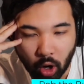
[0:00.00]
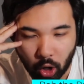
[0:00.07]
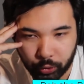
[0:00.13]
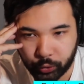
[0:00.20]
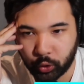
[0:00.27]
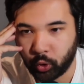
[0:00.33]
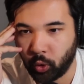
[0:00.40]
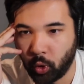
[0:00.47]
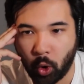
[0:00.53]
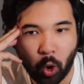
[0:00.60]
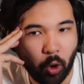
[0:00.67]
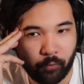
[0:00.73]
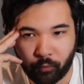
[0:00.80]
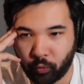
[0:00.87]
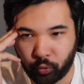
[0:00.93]
I could
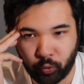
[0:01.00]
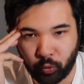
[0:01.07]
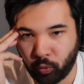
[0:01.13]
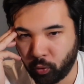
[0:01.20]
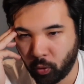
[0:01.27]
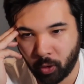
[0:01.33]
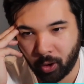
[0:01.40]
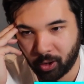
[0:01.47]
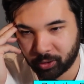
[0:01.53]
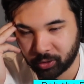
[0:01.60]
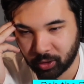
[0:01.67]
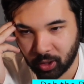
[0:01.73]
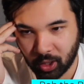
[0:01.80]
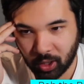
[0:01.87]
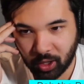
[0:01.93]
never do that.
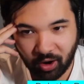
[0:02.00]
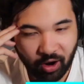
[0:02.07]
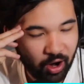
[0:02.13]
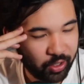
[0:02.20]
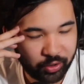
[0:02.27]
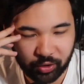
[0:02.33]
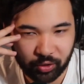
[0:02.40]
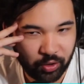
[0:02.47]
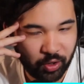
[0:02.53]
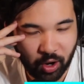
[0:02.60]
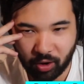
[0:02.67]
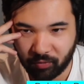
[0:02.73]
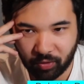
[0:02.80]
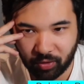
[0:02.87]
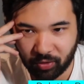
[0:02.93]
Right. I could
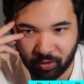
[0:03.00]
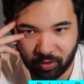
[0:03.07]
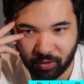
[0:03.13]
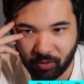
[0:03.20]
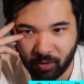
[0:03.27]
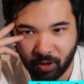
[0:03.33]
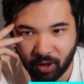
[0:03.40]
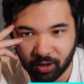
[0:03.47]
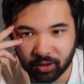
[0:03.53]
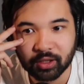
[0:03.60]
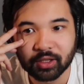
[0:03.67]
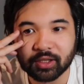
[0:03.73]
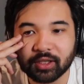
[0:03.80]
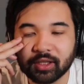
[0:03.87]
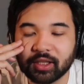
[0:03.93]
never do that.
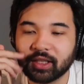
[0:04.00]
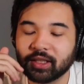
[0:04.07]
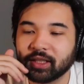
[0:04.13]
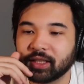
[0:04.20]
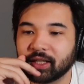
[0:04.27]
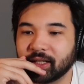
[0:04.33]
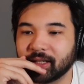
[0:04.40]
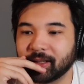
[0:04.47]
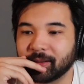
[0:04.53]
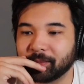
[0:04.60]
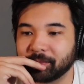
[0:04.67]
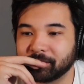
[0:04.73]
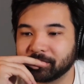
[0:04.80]
Understandable.